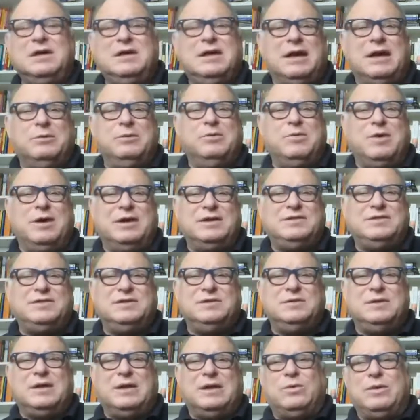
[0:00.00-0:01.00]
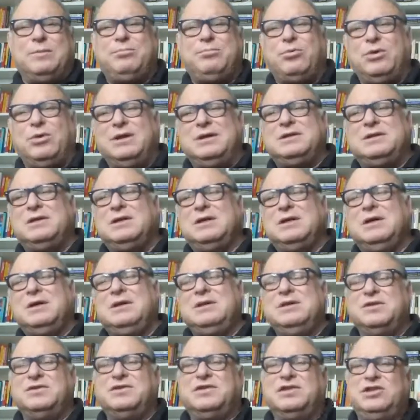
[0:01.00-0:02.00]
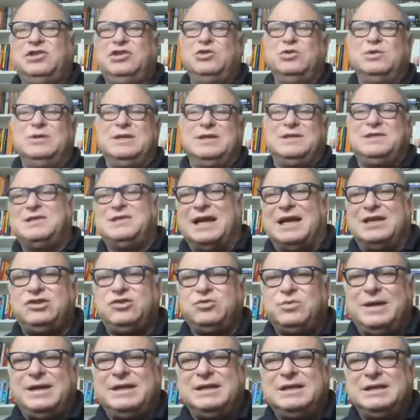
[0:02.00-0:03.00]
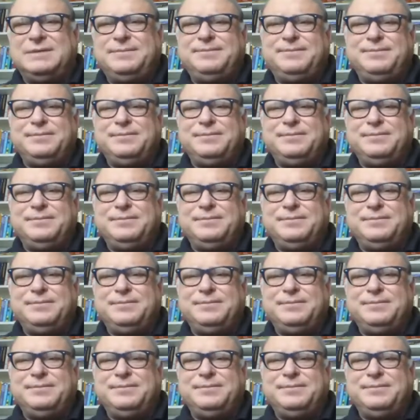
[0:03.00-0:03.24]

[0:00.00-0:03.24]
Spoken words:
And we want to see at what point does the queue get saturated.